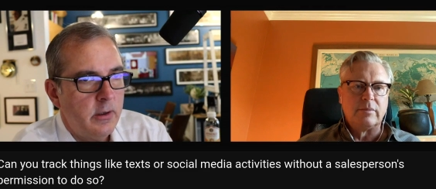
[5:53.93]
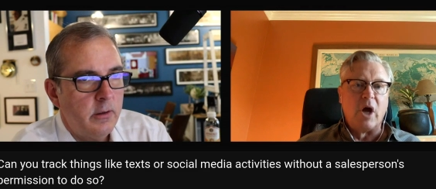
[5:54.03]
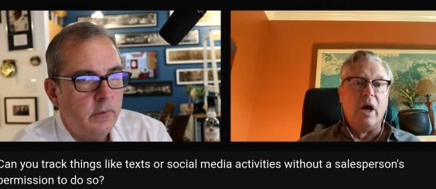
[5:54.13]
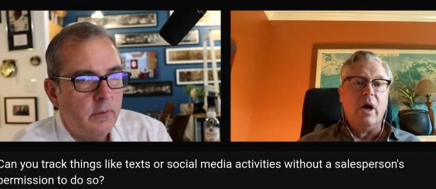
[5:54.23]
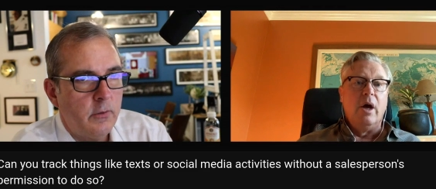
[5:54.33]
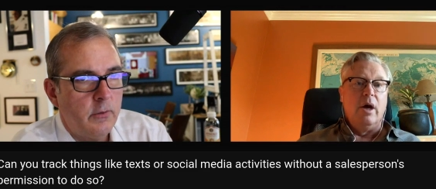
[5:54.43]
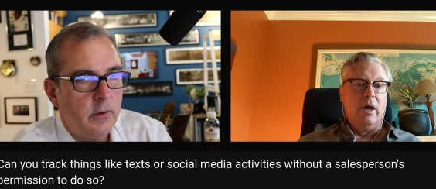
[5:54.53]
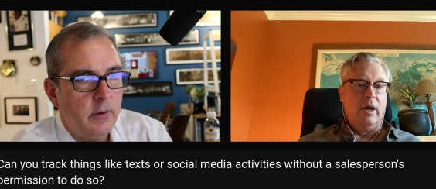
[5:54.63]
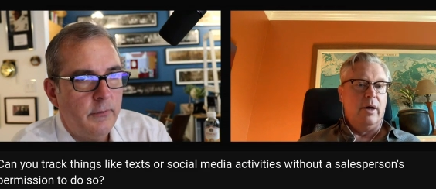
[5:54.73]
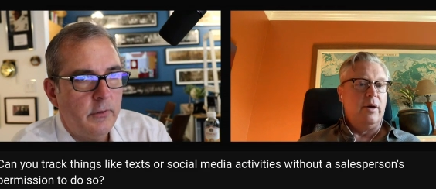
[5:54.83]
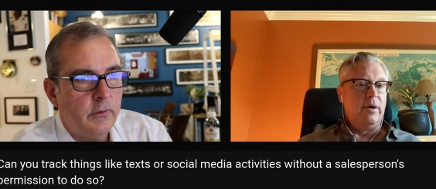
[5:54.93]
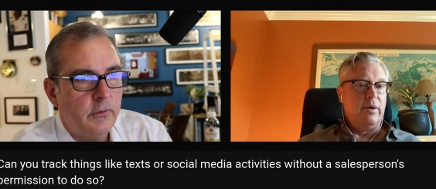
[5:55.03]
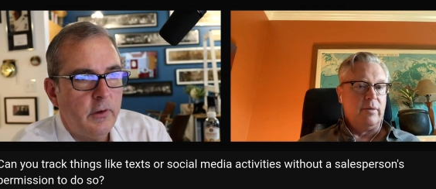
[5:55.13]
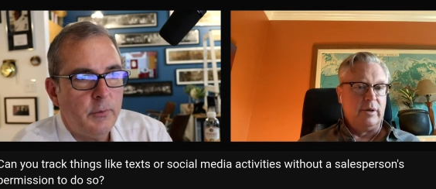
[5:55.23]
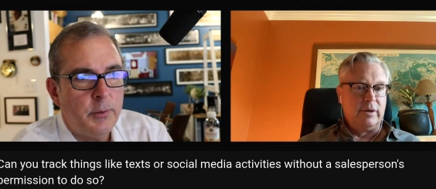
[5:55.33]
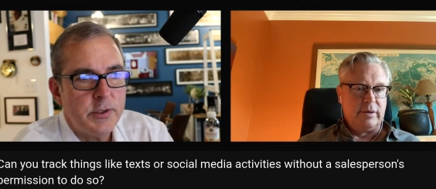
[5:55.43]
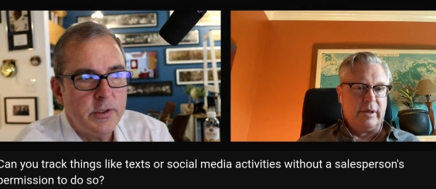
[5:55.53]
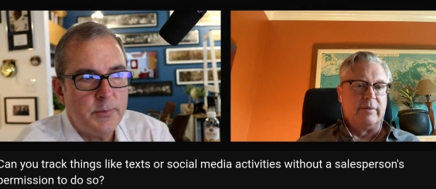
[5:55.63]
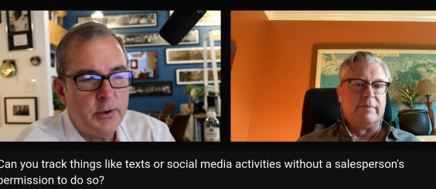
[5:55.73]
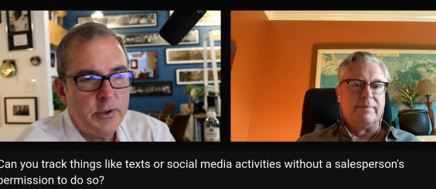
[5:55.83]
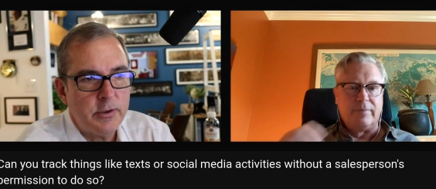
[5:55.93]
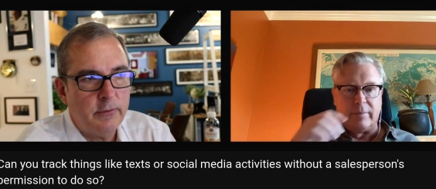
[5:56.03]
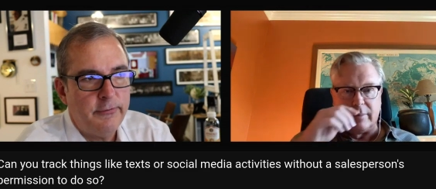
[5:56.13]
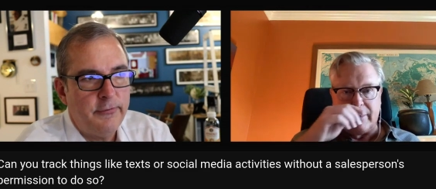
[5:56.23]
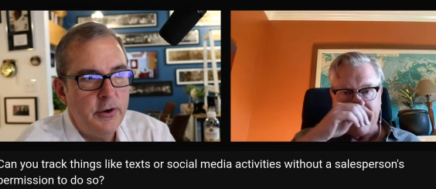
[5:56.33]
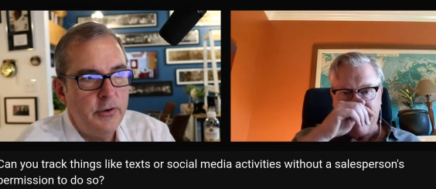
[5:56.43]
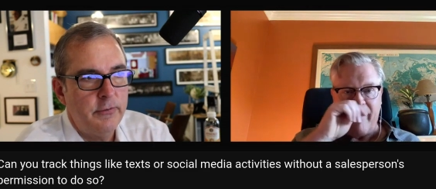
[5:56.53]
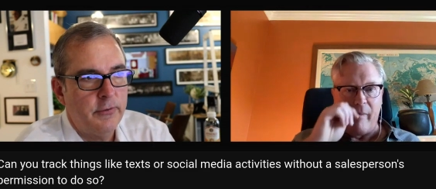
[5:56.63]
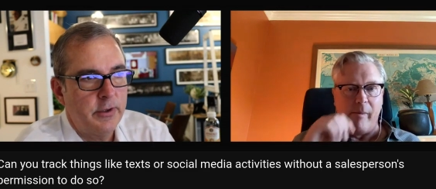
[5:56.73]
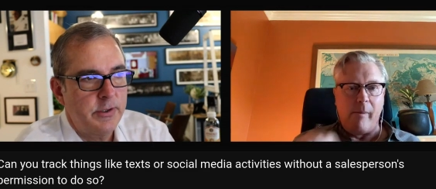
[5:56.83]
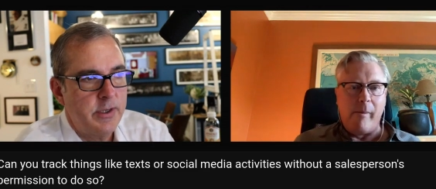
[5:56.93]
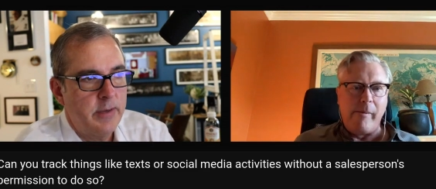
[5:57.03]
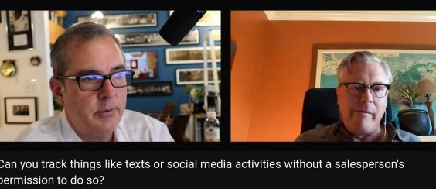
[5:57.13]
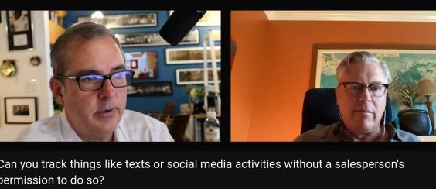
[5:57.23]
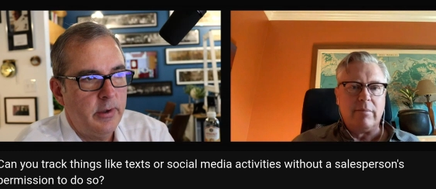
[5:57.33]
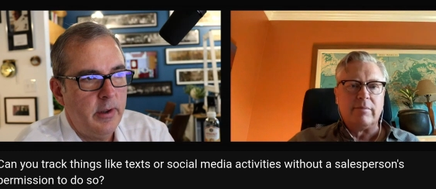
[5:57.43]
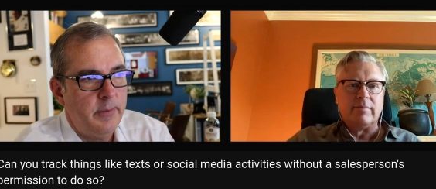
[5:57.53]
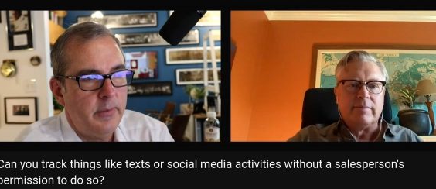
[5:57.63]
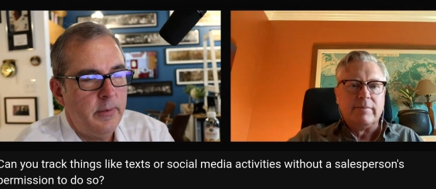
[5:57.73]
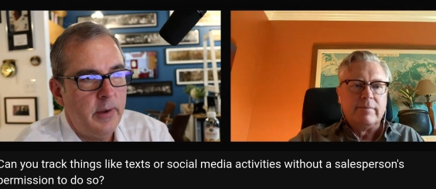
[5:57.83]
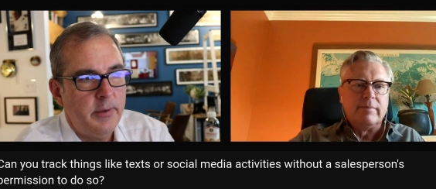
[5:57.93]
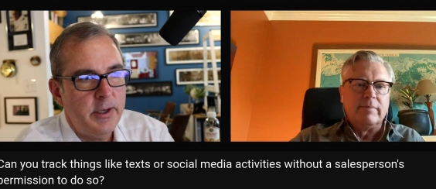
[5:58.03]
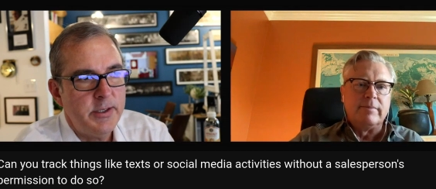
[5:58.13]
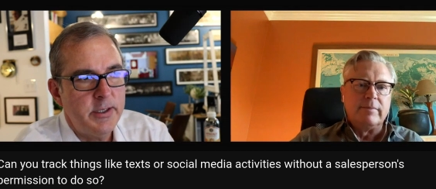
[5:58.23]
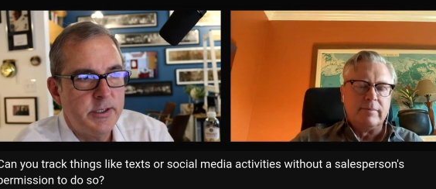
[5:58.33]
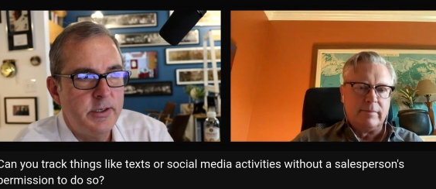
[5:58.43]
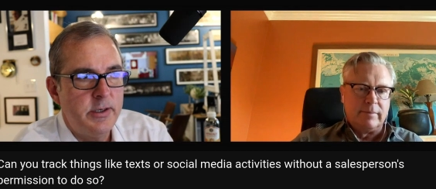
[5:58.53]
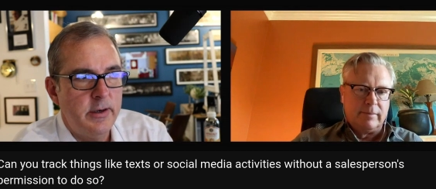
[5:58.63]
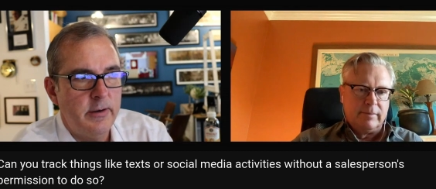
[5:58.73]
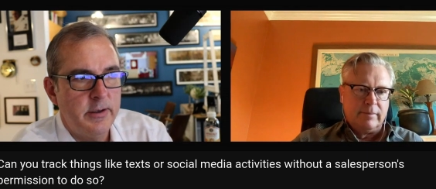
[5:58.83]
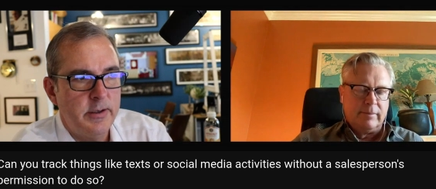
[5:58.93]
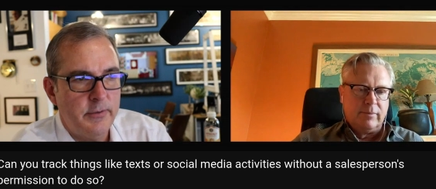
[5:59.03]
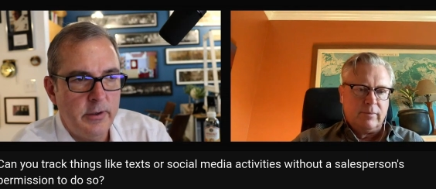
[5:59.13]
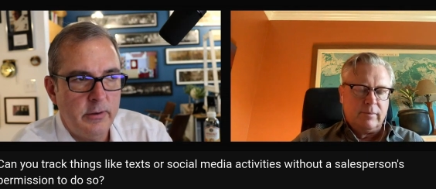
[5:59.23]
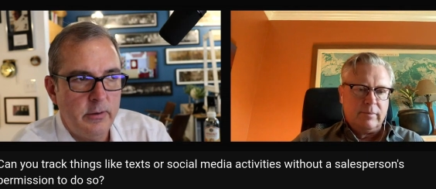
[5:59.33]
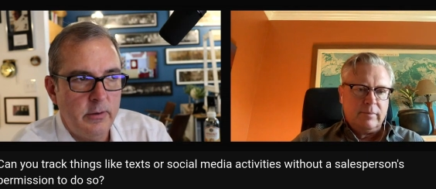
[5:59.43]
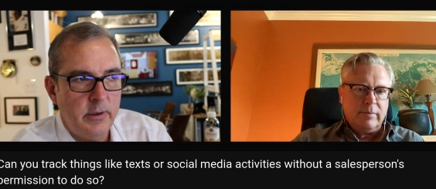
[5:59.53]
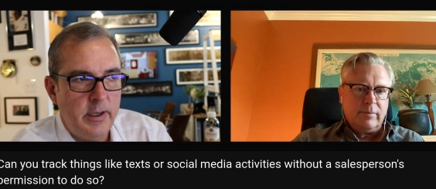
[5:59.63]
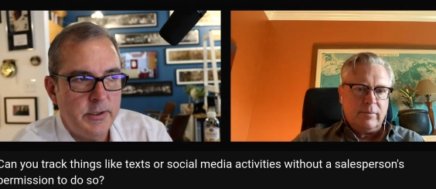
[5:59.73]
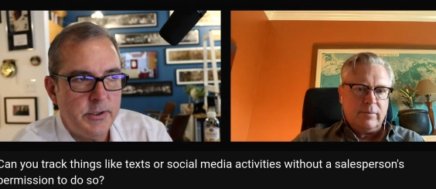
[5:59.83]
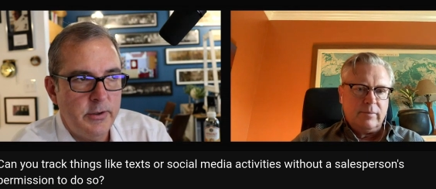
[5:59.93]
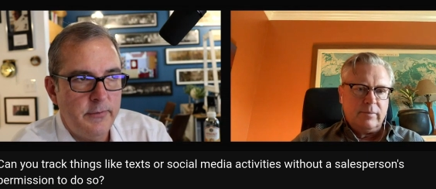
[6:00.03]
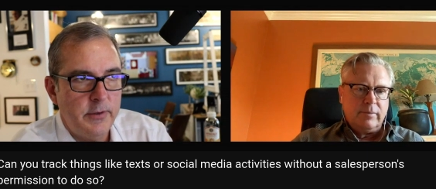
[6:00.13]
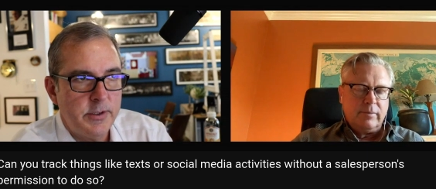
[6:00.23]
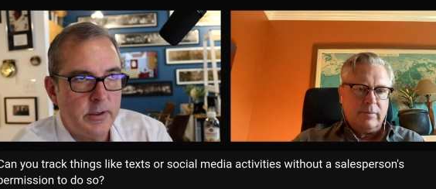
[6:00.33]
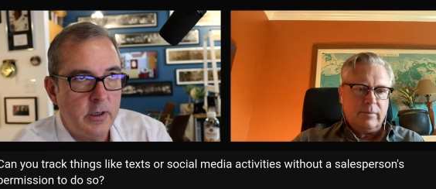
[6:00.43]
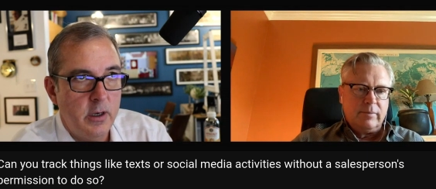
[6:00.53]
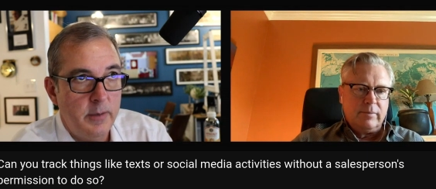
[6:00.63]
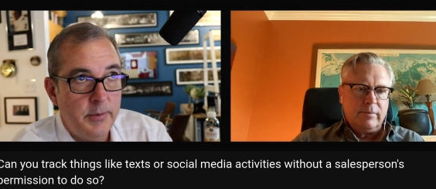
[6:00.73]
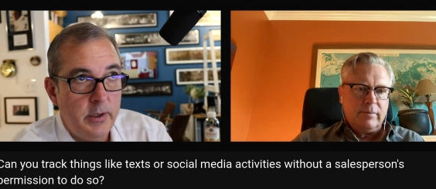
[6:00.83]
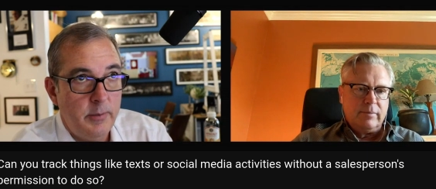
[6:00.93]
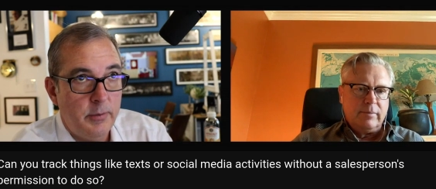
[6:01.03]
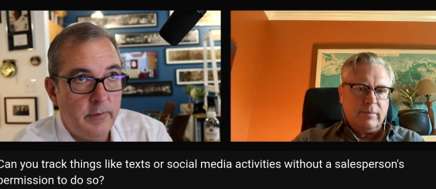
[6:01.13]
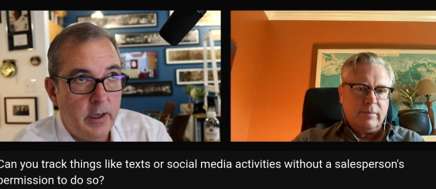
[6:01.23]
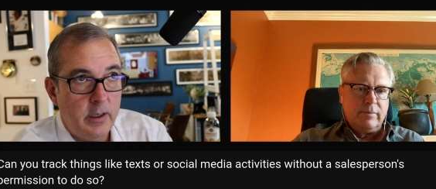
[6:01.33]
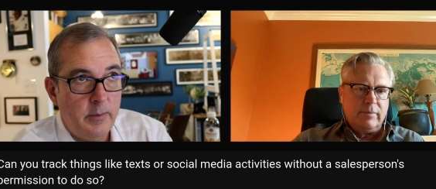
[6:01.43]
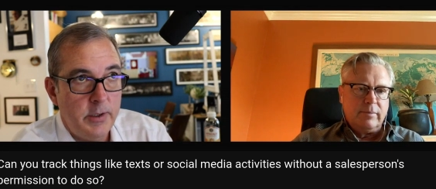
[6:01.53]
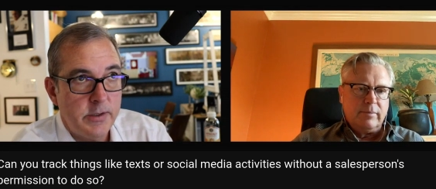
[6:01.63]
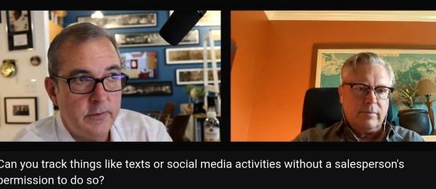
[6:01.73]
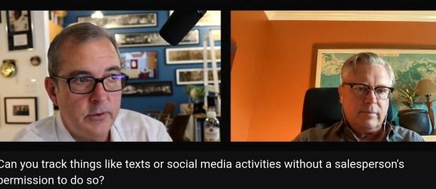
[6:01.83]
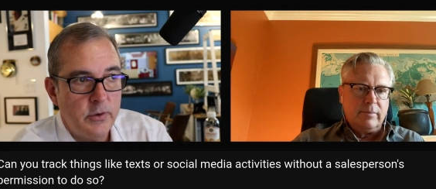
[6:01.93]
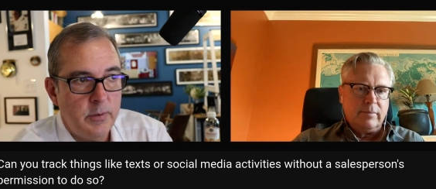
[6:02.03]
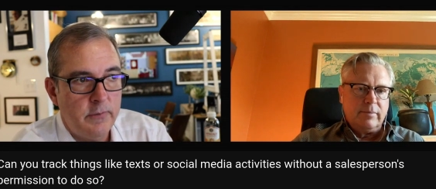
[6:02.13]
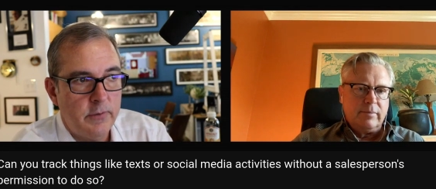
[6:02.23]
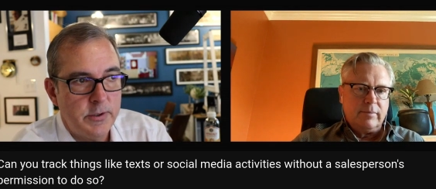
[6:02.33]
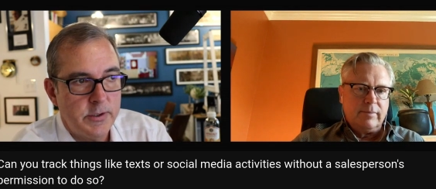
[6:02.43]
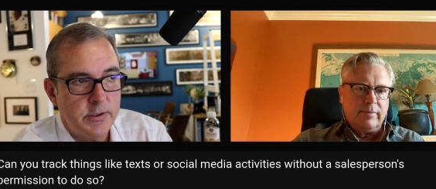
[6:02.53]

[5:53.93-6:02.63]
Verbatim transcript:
Speaker 1: So if it's oh, a personal, personal phone, for example, I, am I'm, I'm guessing it's di- a different answer if it's a company provided piece of equipment versus a